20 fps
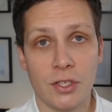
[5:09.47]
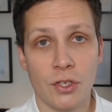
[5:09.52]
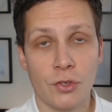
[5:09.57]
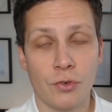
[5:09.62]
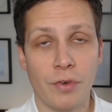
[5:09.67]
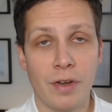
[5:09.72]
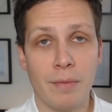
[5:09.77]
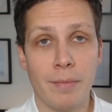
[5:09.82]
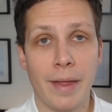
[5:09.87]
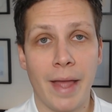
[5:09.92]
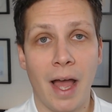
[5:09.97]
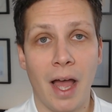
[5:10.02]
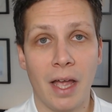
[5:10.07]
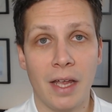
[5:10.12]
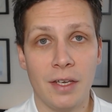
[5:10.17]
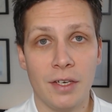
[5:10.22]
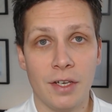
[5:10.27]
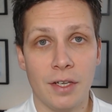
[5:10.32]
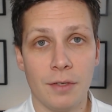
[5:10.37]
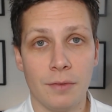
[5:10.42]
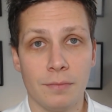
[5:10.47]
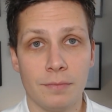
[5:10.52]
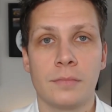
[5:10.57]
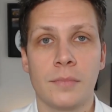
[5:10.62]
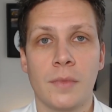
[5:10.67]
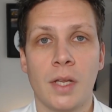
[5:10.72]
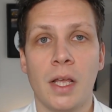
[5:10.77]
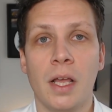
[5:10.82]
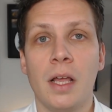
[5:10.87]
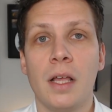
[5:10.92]
screen behind you.
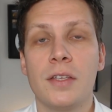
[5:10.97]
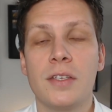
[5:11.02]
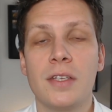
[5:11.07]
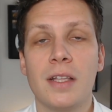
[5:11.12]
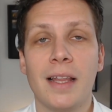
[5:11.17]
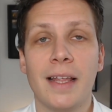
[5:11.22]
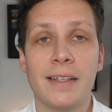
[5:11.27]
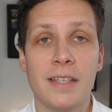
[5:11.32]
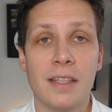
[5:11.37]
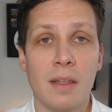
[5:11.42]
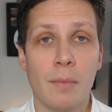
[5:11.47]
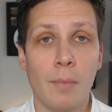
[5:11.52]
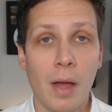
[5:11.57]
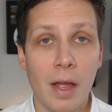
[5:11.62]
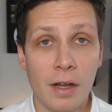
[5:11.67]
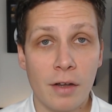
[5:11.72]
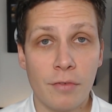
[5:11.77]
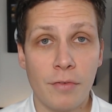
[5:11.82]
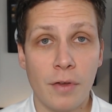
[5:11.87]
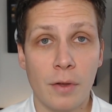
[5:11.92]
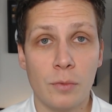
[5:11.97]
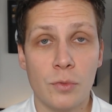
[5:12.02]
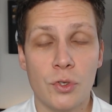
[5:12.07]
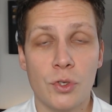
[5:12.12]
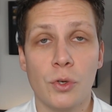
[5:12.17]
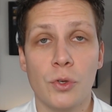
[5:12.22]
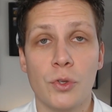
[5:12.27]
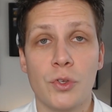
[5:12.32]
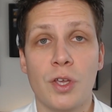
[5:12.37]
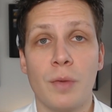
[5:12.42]
Selecting the microphone
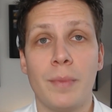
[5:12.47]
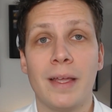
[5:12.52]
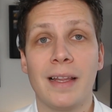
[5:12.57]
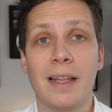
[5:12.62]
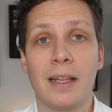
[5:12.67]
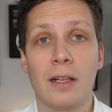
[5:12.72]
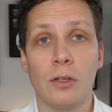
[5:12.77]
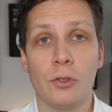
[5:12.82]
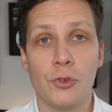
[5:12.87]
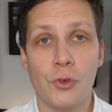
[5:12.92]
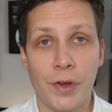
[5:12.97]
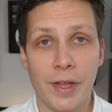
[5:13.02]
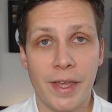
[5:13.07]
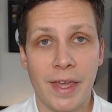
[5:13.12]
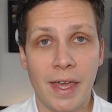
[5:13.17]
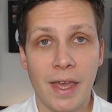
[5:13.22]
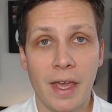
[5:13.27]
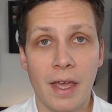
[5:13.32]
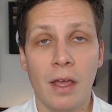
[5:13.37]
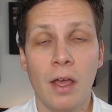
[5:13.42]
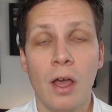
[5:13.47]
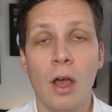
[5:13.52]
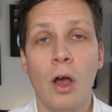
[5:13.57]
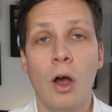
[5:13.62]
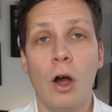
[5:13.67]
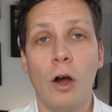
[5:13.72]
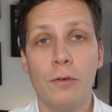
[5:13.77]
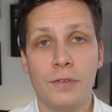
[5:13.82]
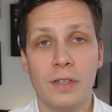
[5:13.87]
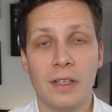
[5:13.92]
source can be a little trickier.
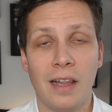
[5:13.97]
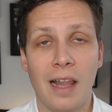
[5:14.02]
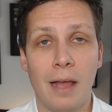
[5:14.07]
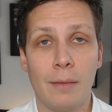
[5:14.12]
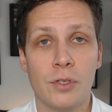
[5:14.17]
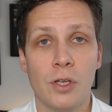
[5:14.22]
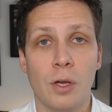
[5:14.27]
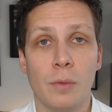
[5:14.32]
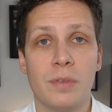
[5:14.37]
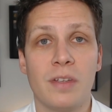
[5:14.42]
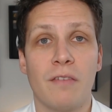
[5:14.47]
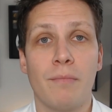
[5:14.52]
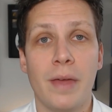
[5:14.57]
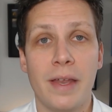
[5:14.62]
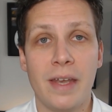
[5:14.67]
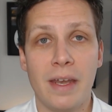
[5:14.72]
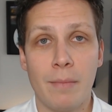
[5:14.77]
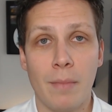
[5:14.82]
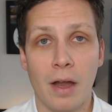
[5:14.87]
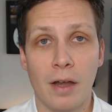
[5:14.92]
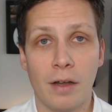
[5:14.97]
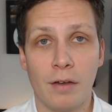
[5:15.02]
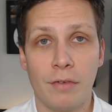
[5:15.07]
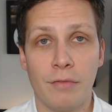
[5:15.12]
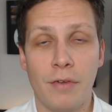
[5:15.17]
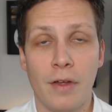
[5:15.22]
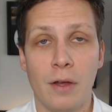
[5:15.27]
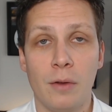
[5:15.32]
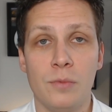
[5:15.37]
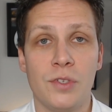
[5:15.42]
Often laptops have many
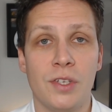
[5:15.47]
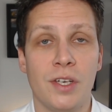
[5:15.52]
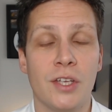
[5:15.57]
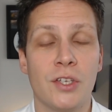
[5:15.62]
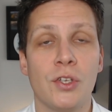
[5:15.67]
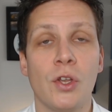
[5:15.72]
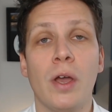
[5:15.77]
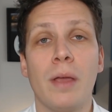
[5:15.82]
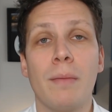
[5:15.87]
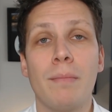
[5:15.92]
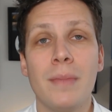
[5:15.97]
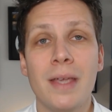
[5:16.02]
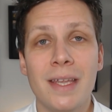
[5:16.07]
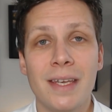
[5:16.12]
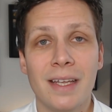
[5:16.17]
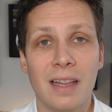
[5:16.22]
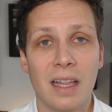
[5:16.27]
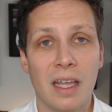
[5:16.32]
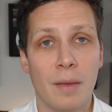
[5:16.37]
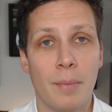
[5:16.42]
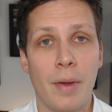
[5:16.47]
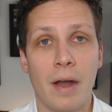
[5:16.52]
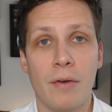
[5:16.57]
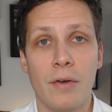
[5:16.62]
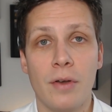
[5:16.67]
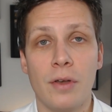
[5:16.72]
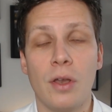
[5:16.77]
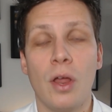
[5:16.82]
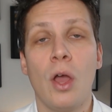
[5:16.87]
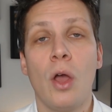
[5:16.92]
microphones and it's not immediately
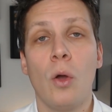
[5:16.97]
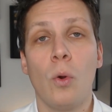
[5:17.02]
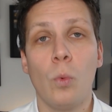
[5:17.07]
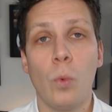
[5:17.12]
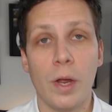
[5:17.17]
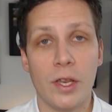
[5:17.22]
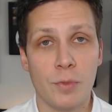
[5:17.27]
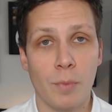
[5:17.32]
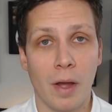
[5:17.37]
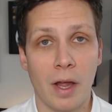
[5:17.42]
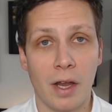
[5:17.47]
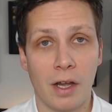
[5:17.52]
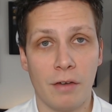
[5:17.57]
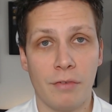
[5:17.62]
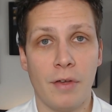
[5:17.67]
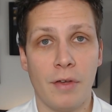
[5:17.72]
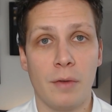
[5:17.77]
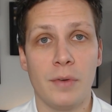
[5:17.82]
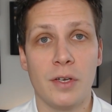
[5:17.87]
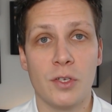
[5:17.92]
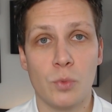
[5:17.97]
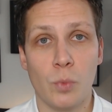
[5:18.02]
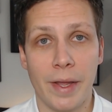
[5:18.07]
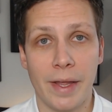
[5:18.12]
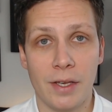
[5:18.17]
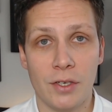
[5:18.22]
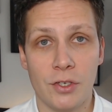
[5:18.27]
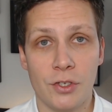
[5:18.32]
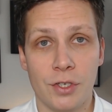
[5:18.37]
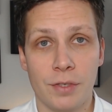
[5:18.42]
apparent which microphone is
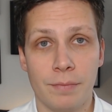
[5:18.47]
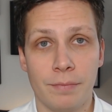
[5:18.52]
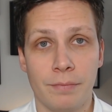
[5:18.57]
which.